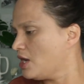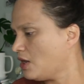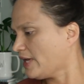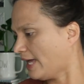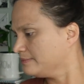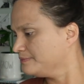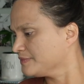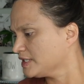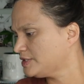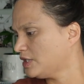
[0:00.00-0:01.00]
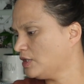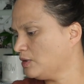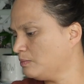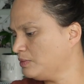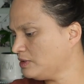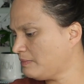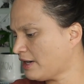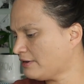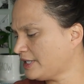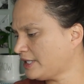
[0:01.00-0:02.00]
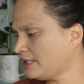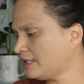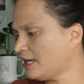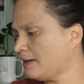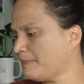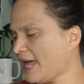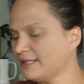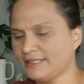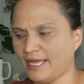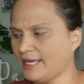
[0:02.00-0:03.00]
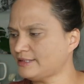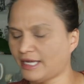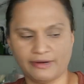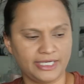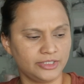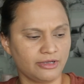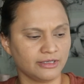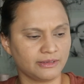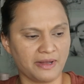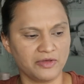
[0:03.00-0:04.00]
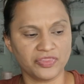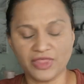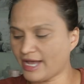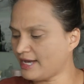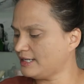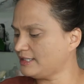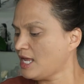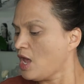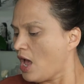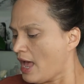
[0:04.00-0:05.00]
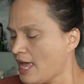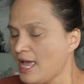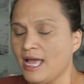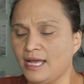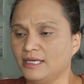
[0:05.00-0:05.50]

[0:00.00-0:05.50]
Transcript: Okay, so blueberry uh, pancakes, I already talked about that.